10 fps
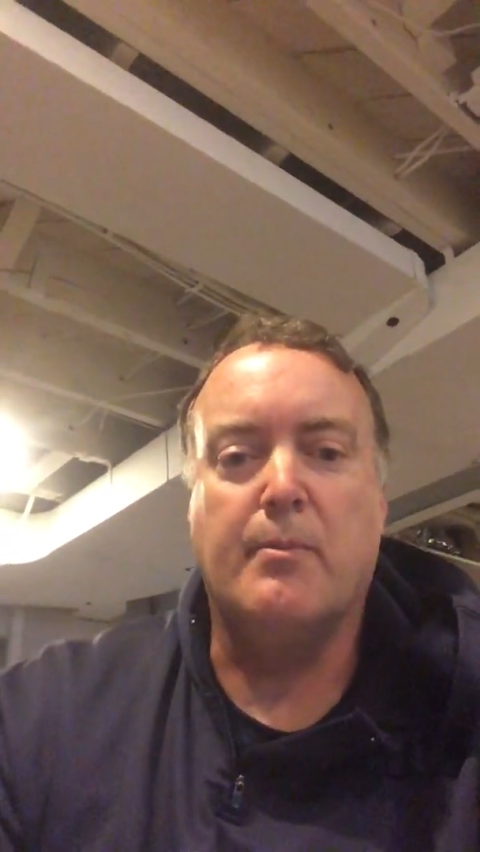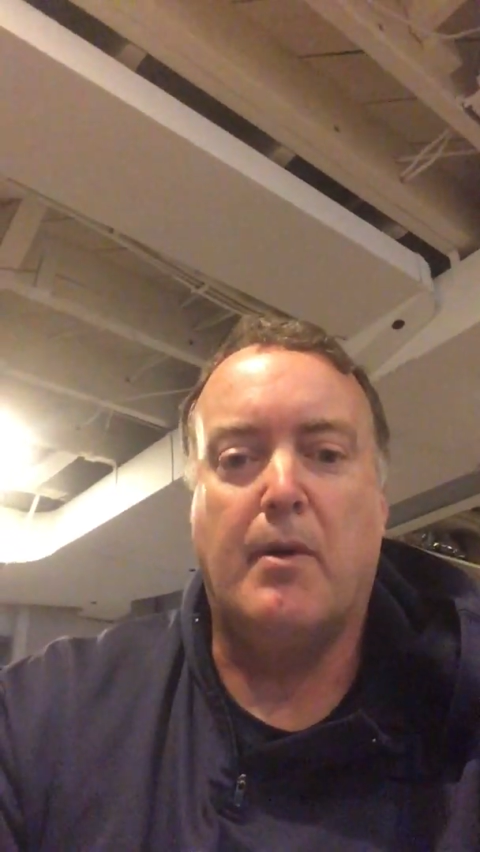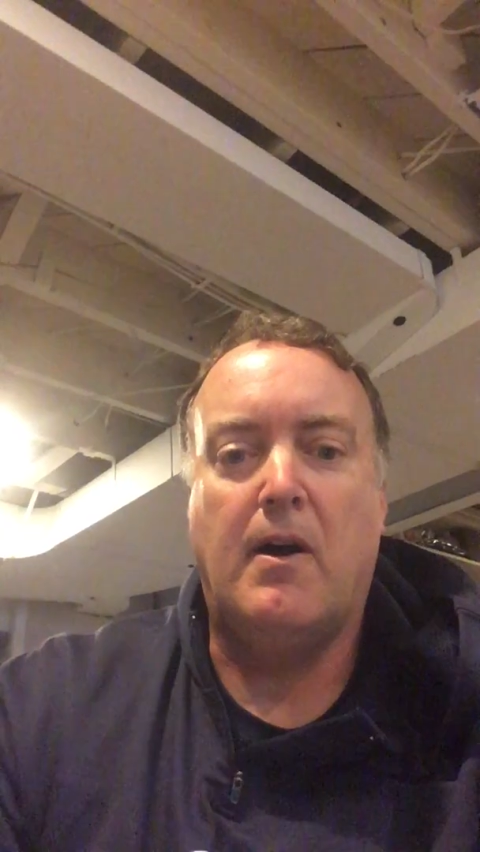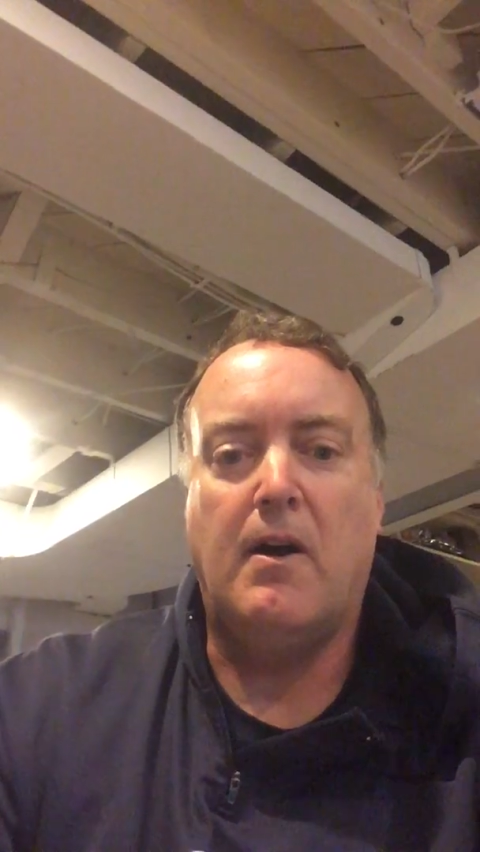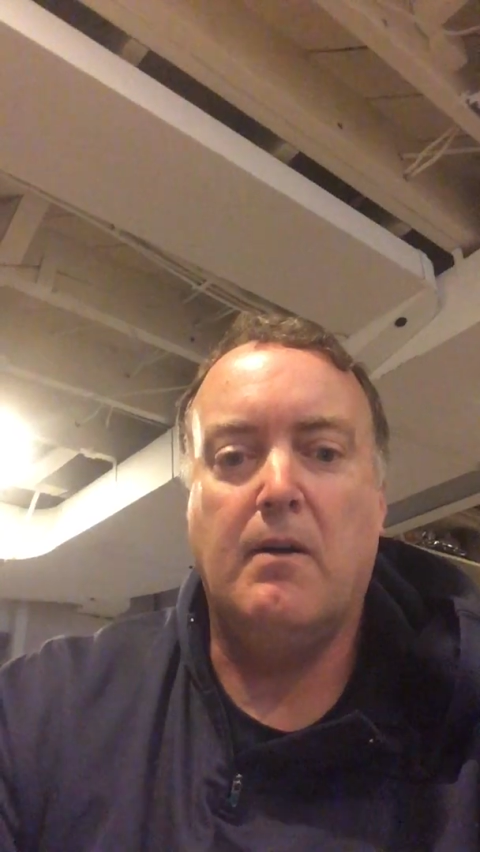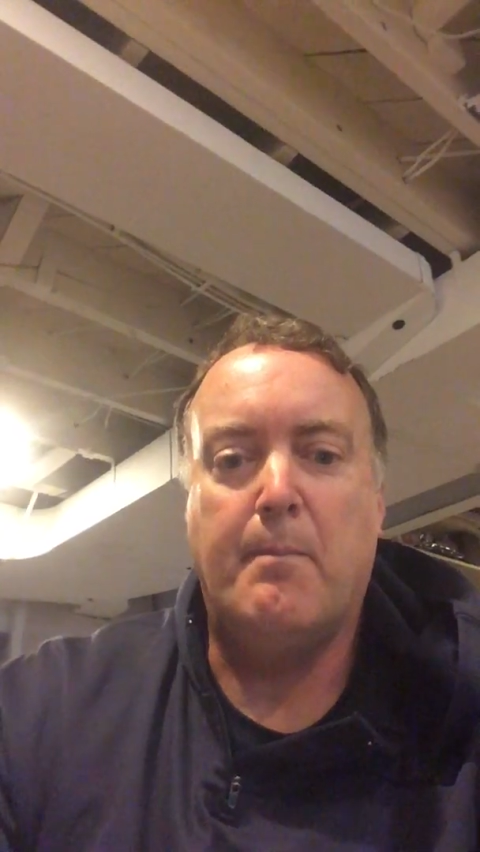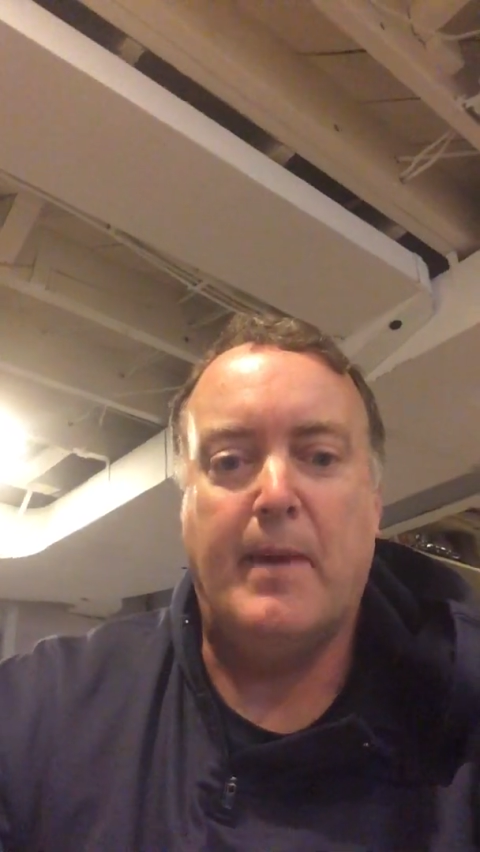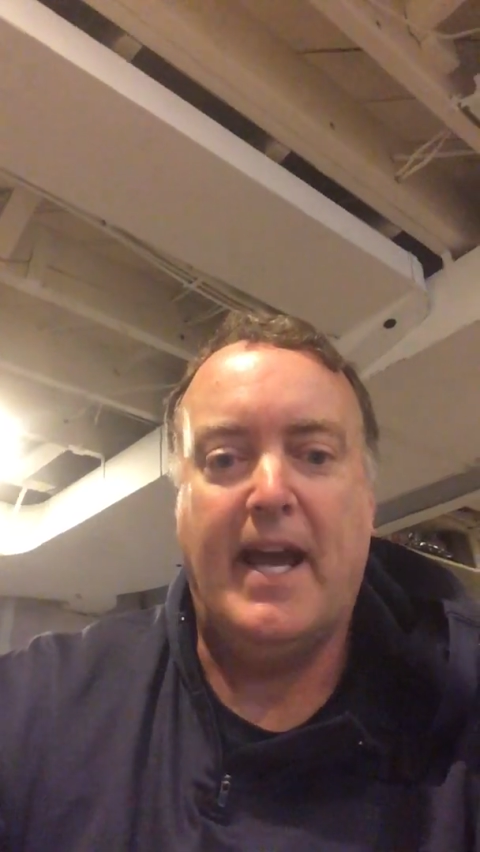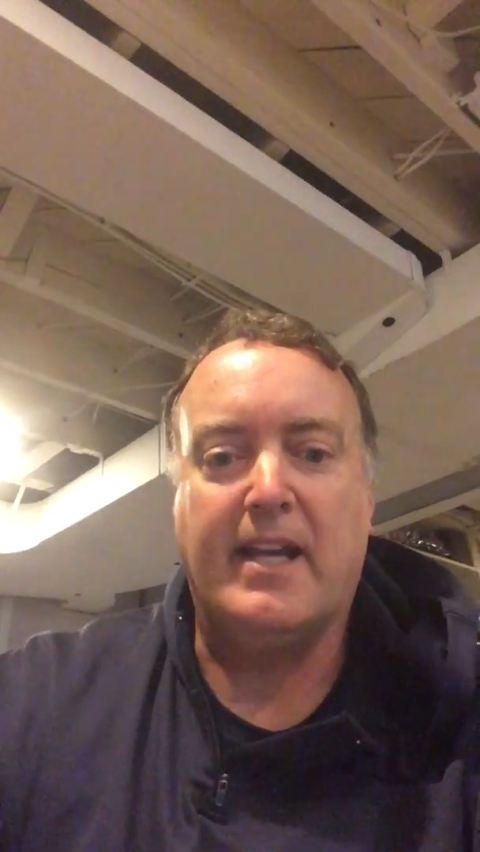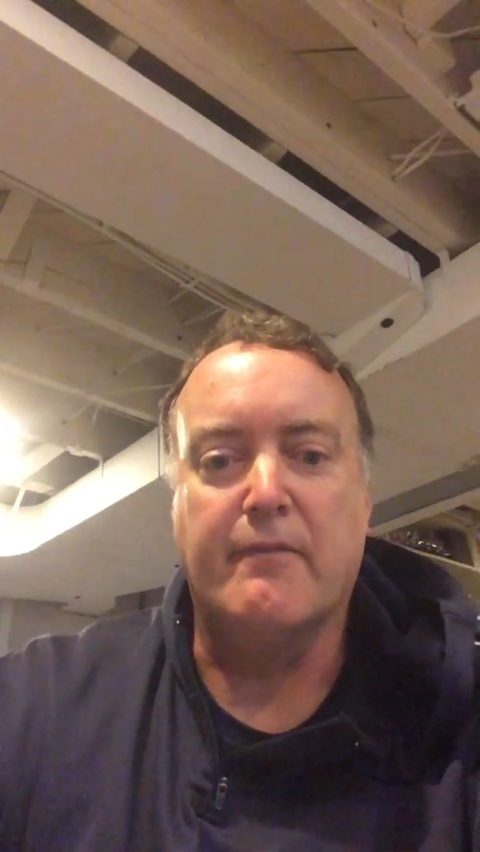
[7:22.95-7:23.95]
ball
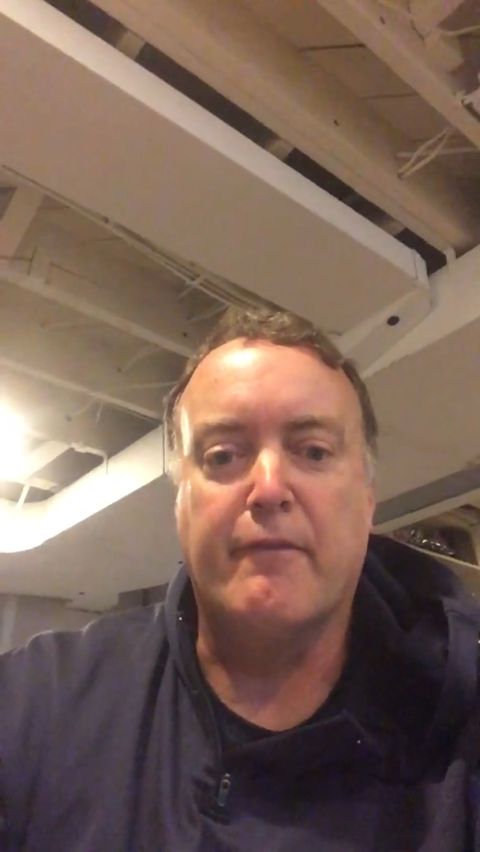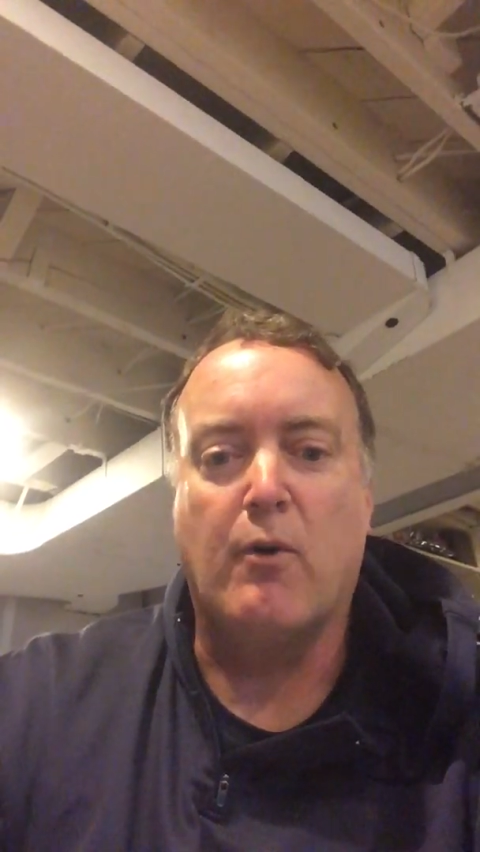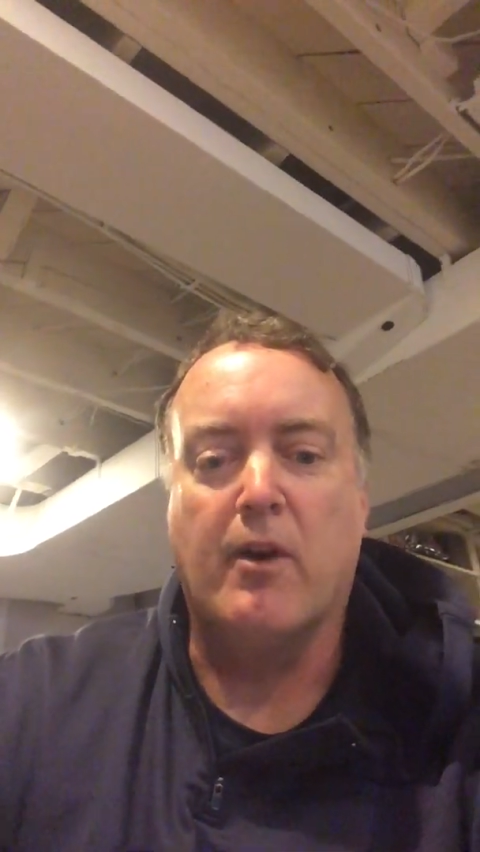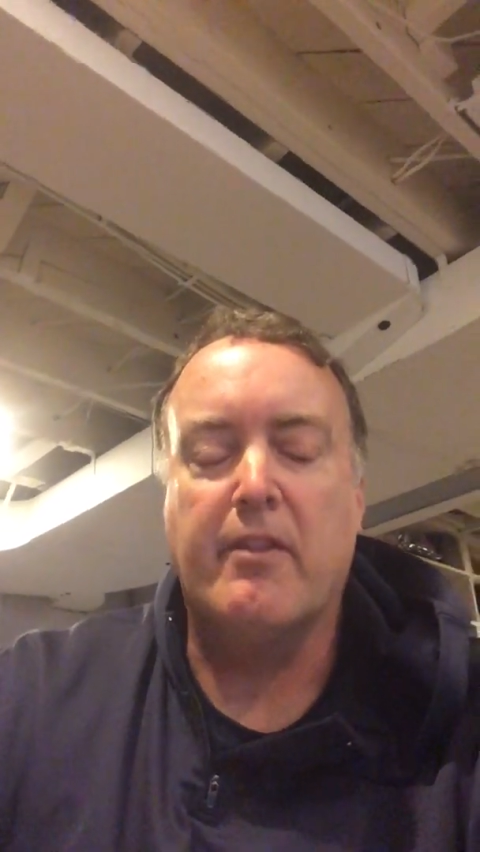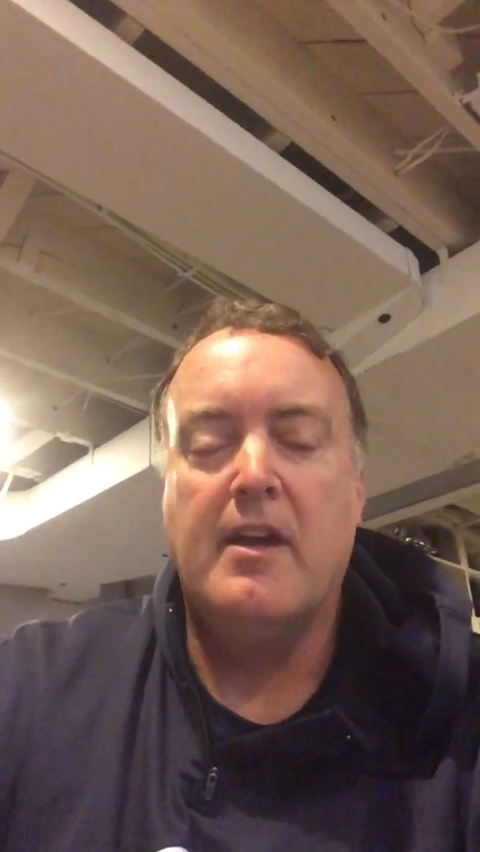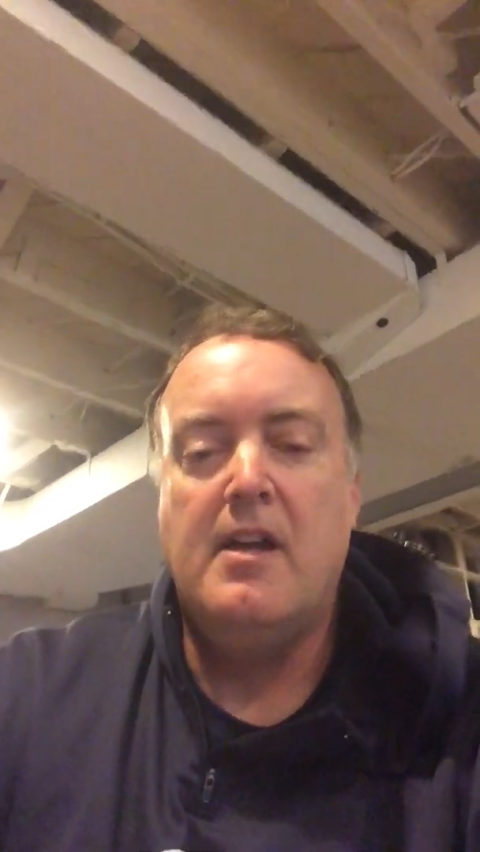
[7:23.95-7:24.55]
back and forth.